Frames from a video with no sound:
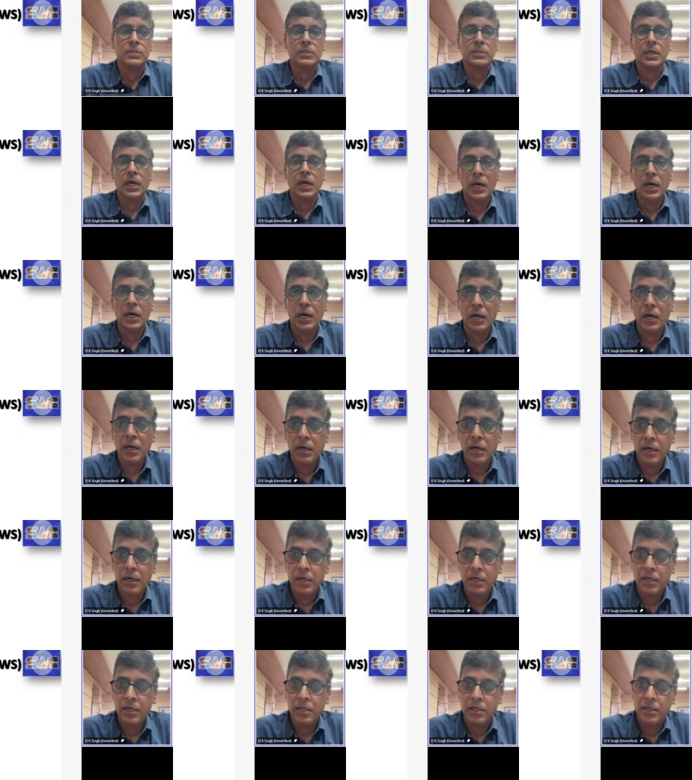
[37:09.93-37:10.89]

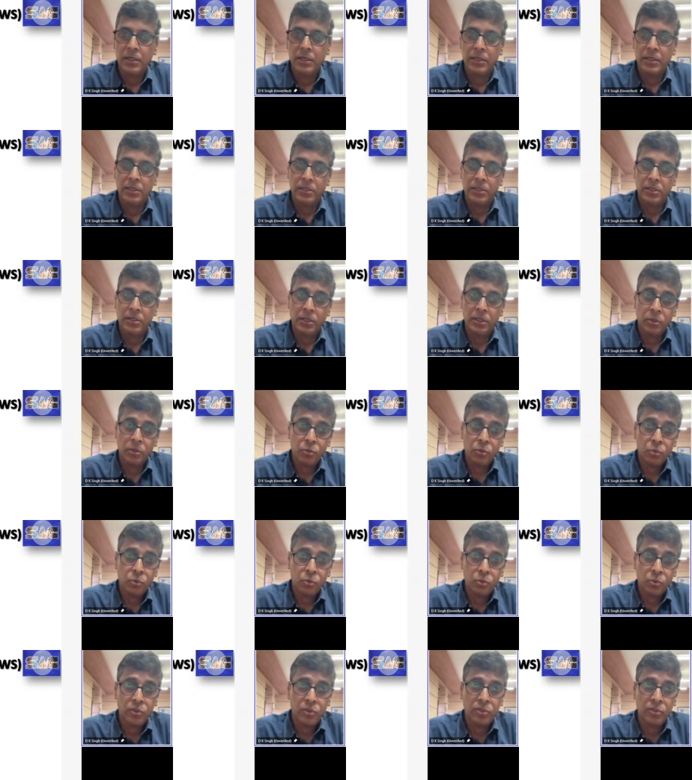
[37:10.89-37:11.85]

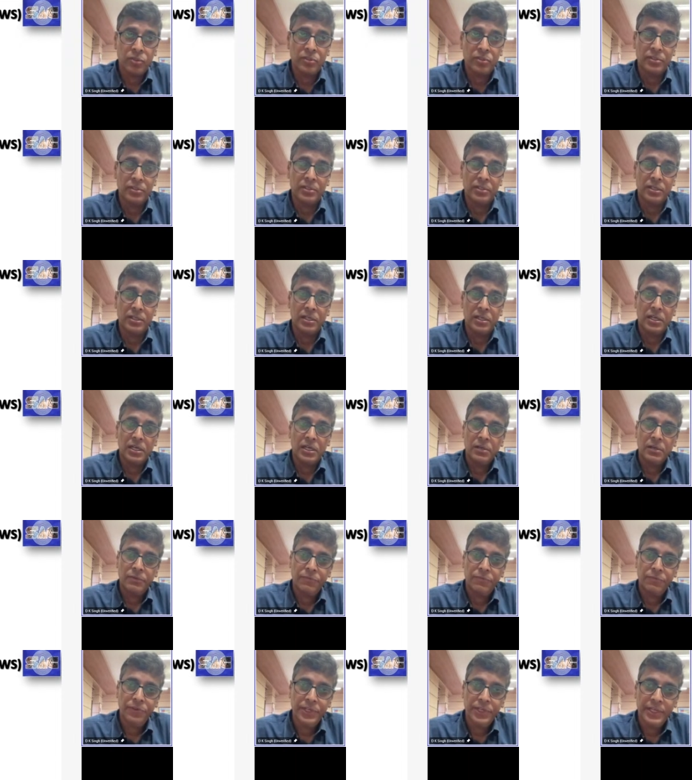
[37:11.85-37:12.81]
Now
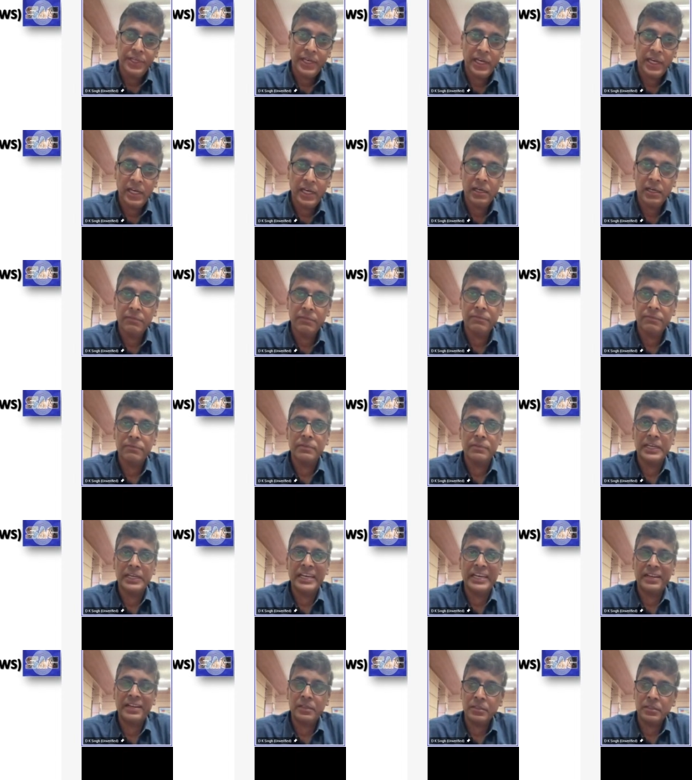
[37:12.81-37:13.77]
we have
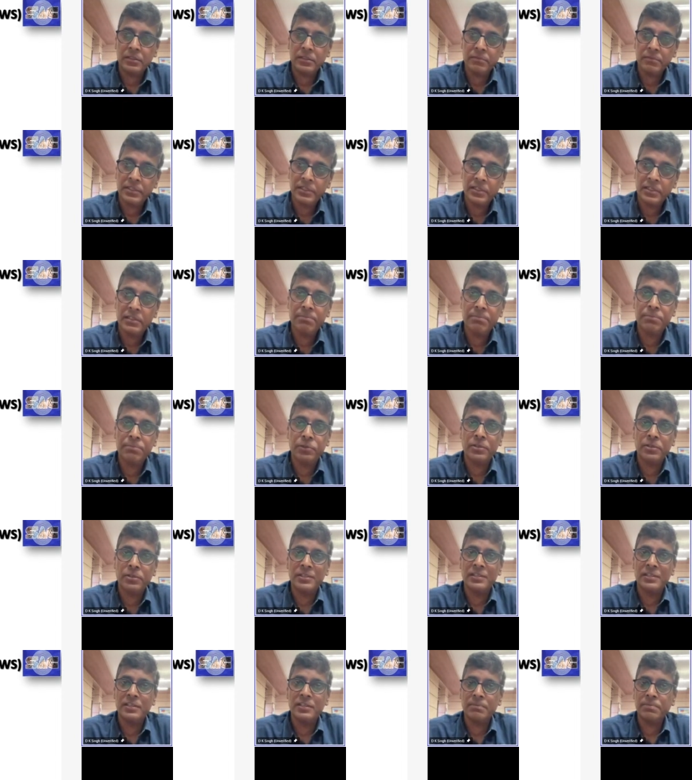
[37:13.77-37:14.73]
another very
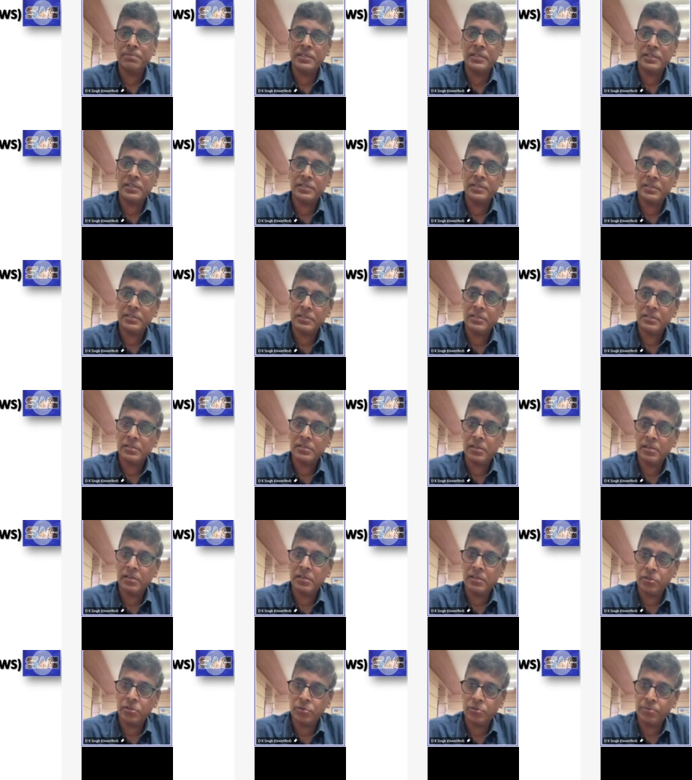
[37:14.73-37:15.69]
important application
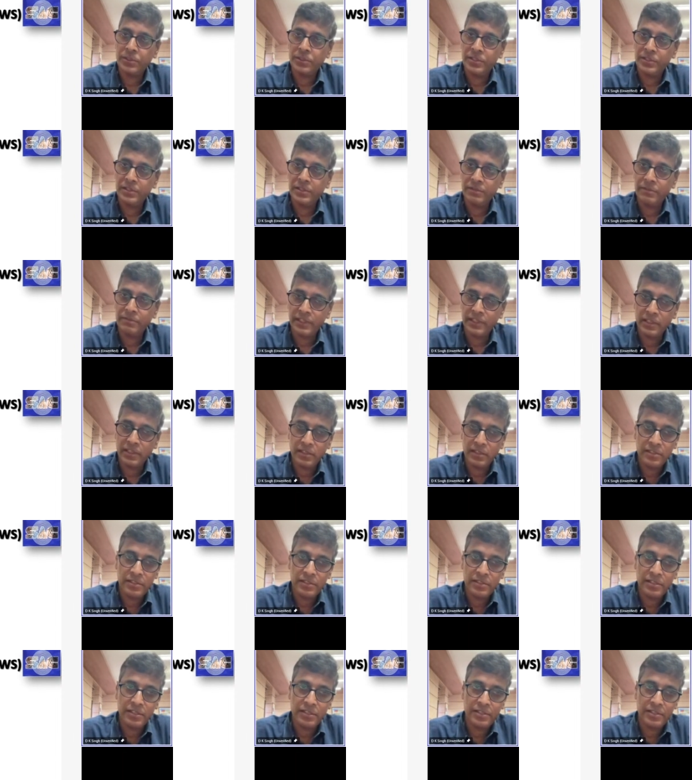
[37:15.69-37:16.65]
called automatic weather
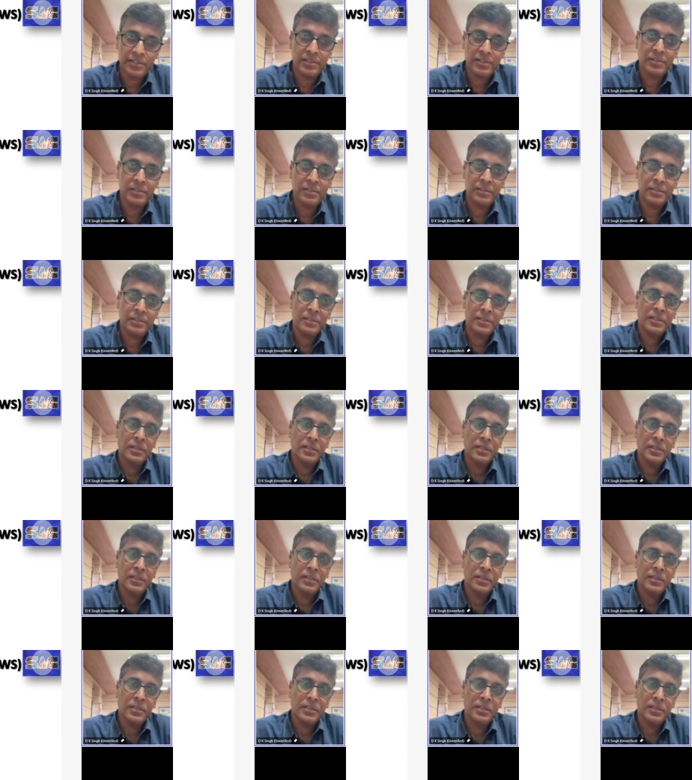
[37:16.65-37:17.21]
station.